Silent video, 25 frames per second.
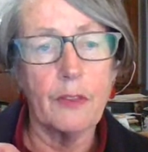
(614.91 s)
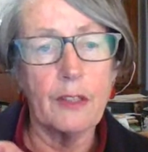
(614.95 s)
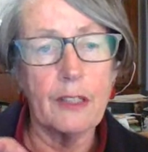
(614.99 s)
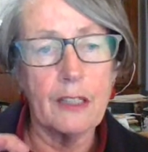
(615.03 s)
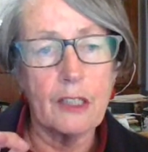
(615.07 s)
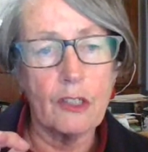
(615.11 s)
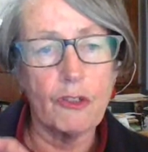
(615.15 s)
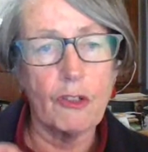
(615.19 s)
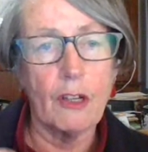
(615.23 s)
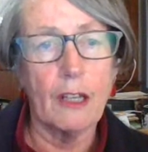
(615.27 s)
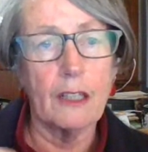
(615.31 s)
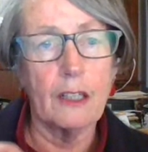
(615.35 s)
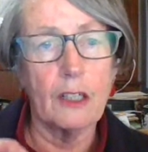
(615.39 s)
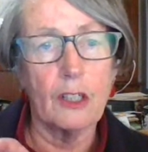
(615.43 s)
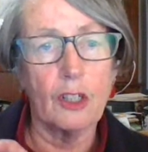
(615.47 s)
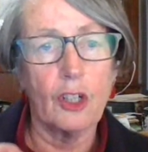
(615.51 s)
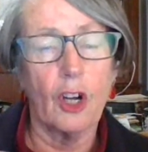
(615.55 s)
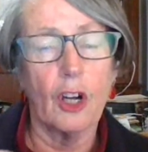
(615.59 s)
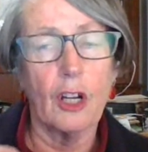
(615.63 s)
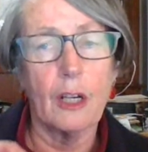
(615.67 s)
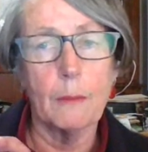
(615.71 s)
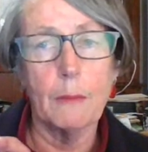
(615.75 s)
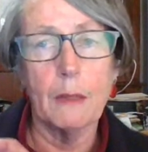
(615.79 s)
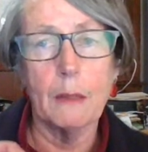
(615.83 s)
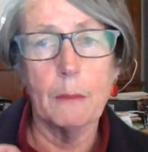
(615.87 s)
Australian
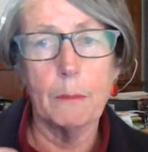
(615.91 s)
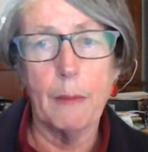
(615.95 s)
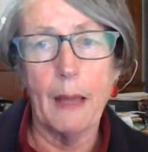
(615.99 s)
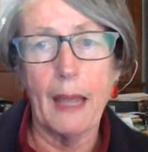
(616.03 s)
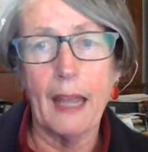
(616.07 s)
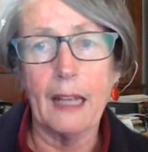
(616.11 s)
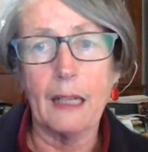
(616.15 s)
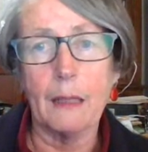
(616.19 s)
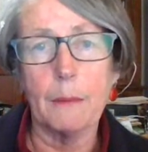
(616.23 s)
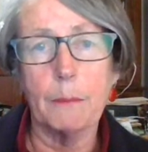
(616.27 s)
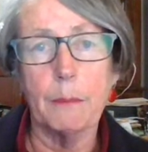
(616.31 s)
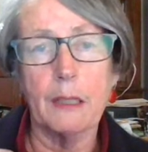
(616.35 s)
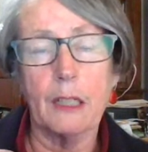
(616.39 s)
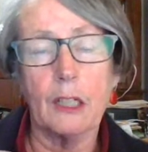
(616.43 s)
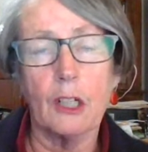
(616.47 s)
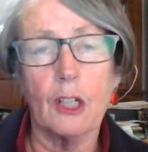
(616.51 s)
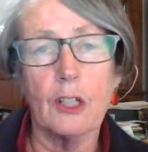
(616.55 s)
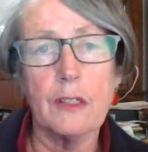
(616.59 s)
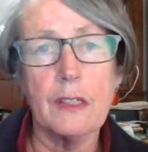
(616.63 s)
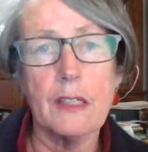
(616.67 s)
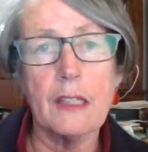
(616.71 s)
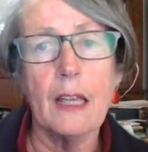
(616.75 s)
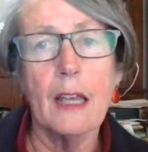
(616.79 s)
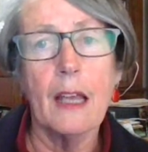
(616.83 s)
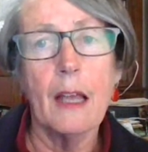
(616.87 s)
economy back,
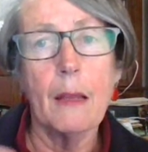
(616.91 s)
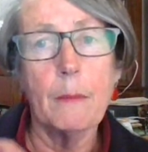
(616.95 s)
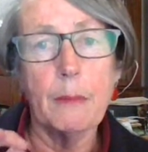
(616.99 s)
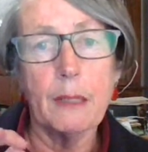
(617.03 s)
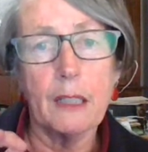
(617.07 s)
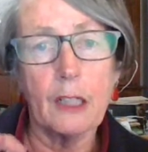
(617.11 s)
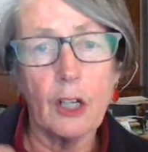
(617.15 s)
because